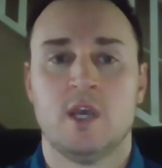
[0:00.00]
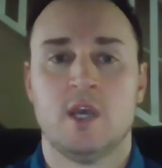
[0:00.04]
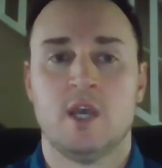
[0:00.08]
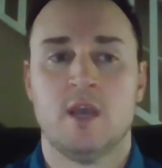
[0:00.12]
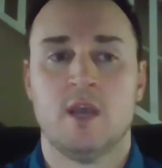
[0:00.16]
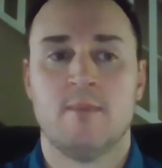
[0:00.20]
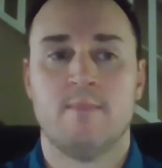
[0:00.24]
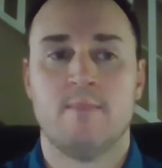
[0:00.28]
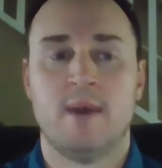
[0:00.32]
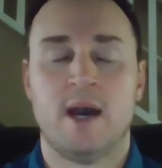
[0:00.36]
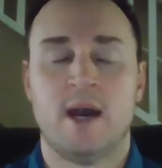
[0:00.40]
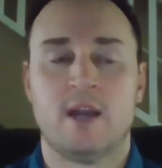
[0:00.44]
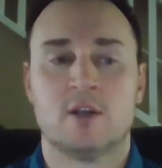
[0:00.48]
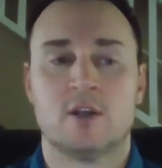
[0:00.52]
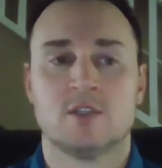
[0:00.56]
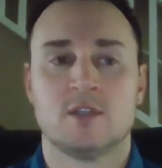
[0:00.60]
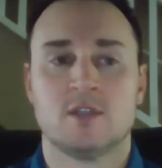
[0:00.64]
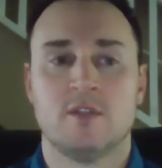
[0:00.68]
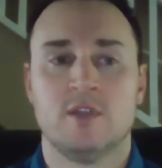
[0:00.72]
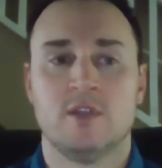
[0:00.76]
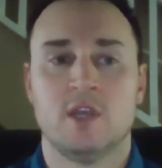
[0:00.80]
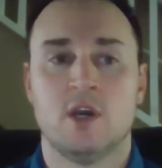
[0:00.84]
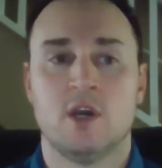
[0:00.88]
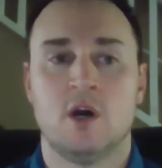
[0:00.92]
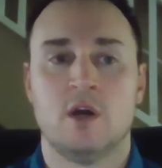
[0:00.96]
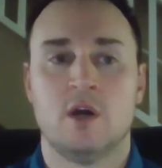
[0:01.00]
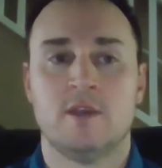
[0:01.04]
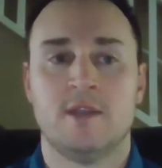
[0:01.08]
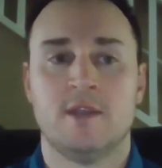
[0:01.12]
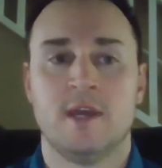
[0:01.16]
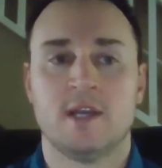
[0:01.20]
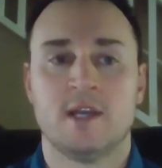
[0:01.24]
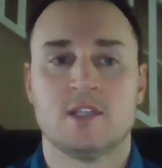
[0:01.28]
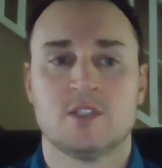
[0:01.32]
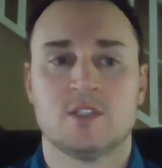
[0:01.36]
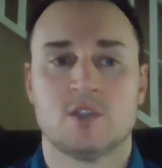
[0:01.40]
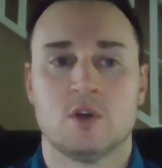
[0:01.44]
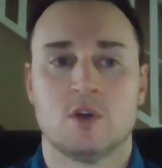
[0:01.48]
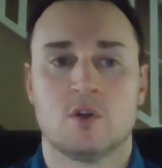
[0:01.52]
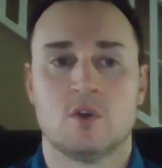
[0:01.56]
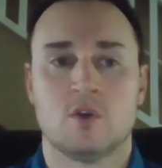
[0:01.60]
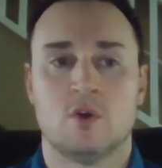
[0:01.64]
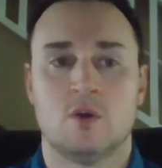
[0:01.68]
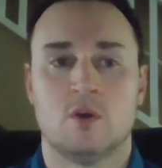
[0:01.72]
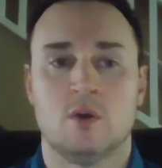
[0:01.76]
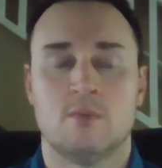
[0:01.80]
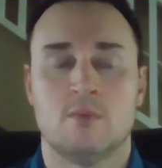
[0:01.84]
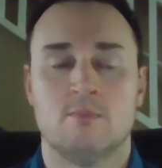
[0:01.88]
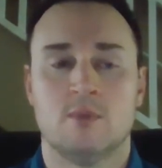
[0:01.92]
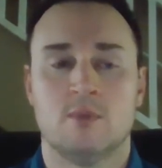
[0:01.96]
and batters in the on-deck
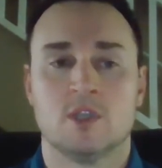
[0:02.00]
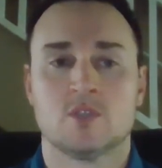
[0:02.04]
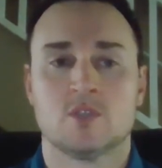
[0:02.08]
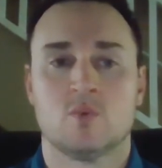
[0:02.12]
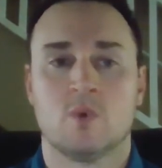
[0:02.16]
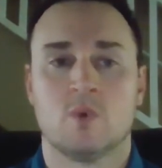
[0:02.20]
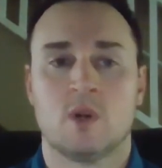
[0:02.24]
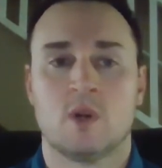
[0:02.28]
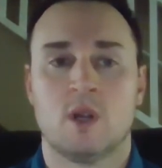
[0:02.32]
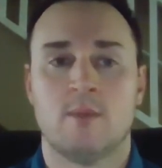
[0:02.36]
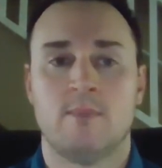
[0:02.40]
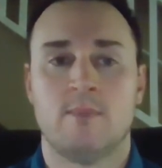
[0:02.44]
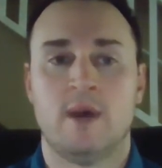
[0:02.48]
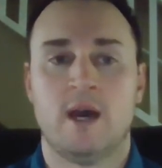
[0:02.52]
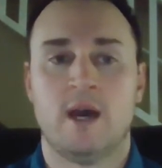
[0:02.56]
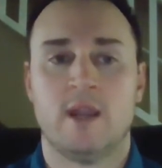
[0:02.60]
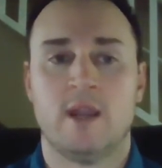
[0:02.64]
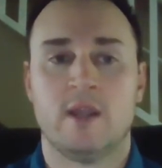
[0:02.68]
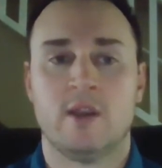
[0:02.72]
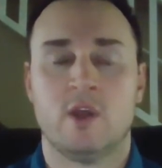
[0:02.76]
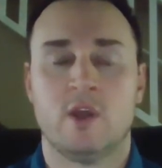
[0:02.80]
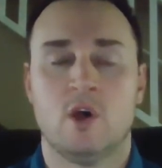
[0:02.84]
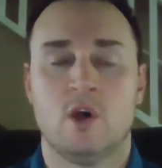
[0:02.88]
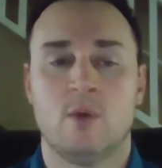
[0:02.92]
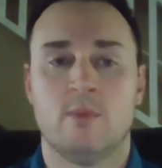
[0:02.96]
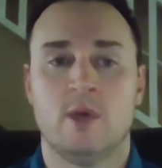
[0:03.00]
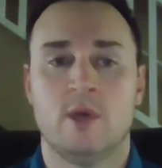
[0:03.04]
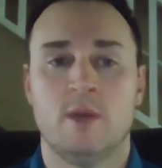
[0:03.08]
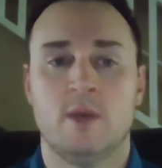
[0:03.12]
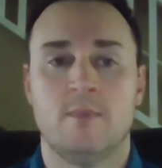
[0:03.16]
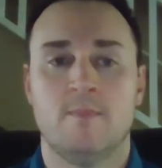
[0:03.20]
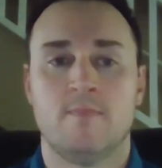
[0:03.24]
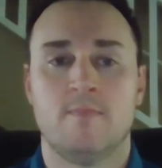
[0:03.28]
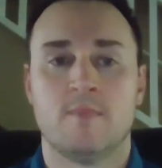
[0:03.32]
circle must wear a batting helmet.